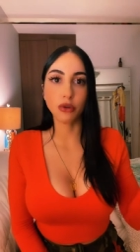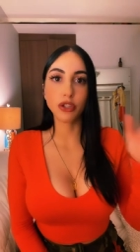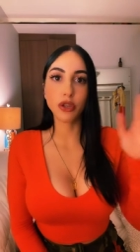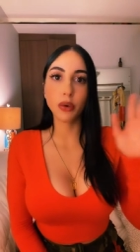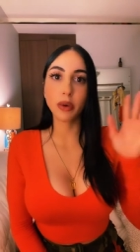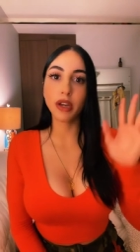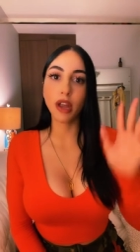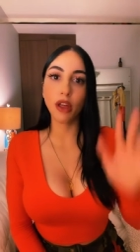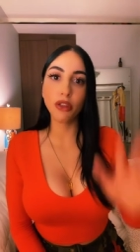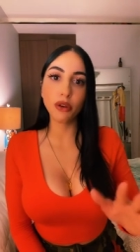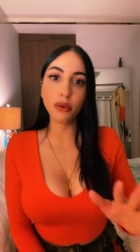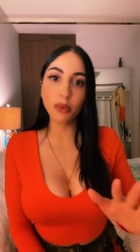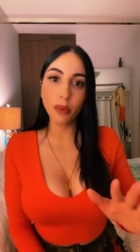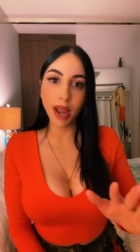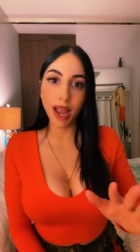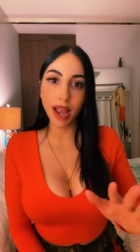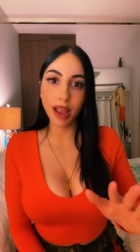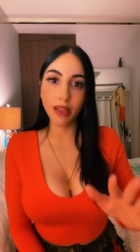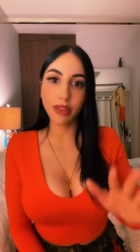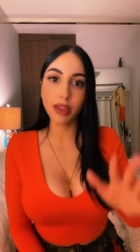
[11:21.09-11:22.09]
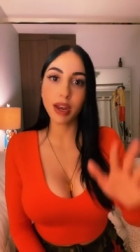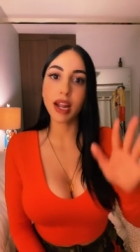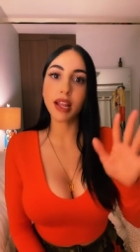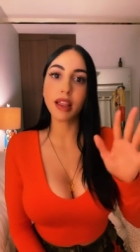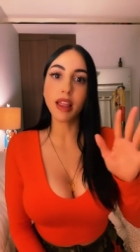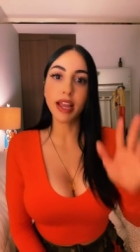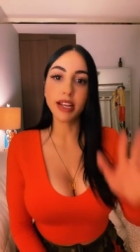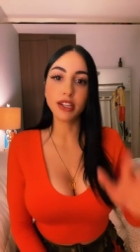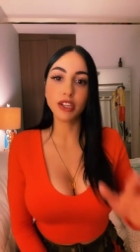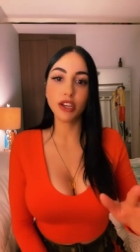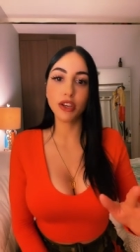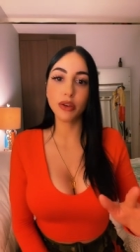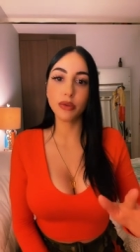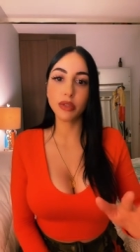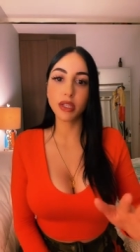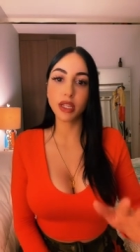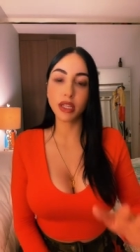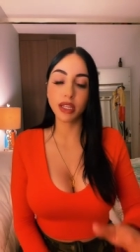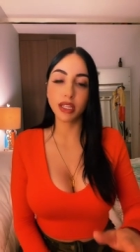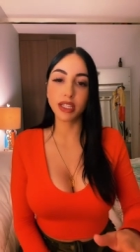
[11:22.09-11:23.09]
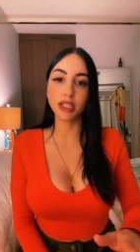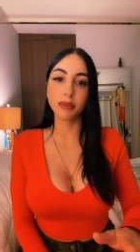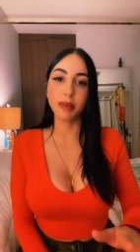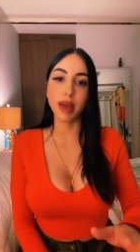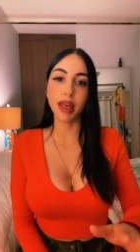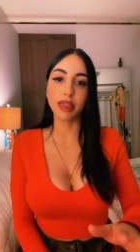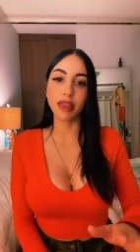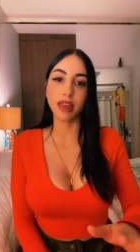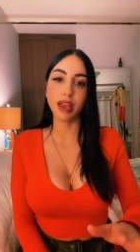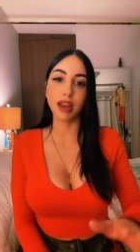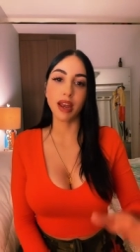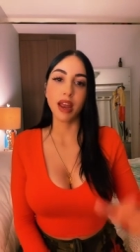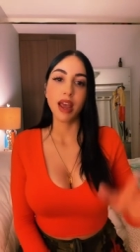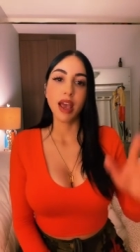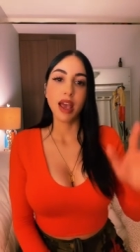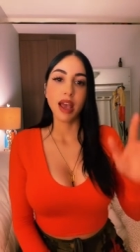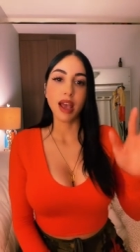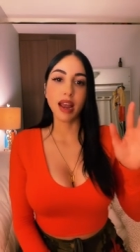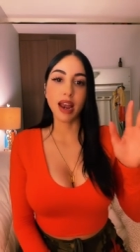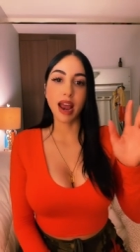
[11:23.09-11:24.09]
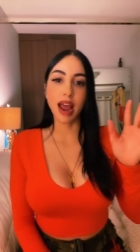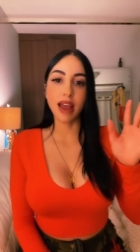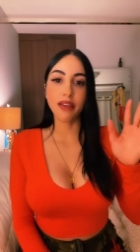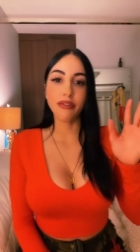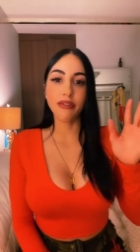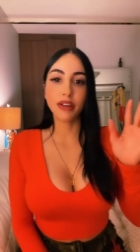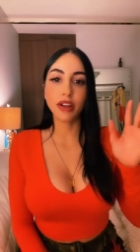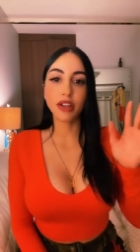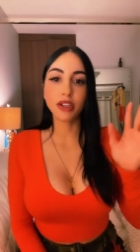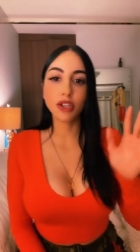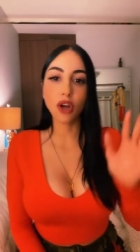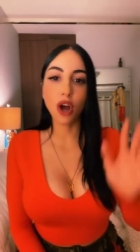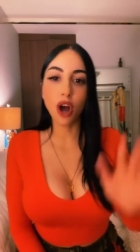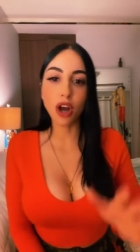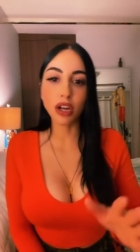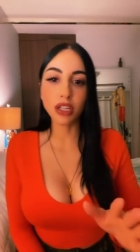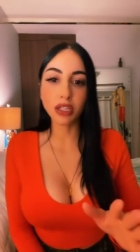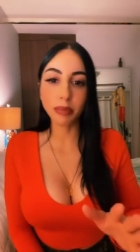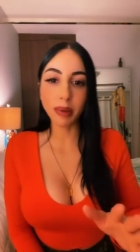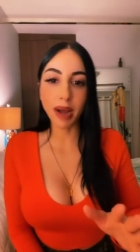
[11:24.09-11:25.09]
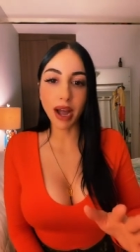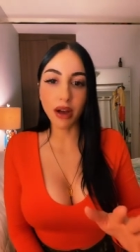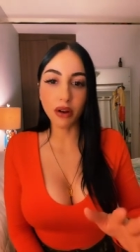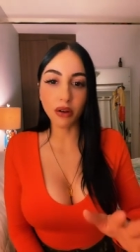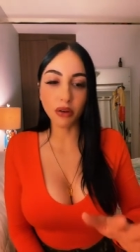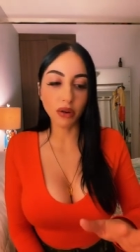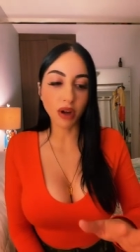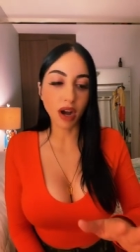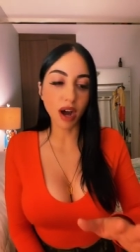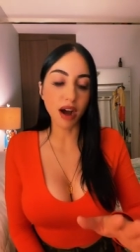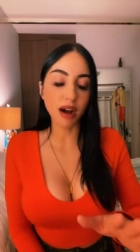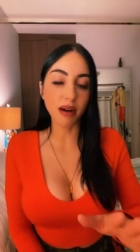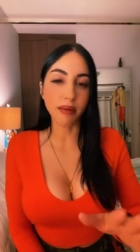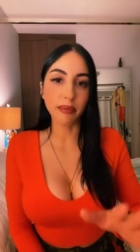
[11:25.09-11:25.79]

So another way that I like to use the list method, and I've talked about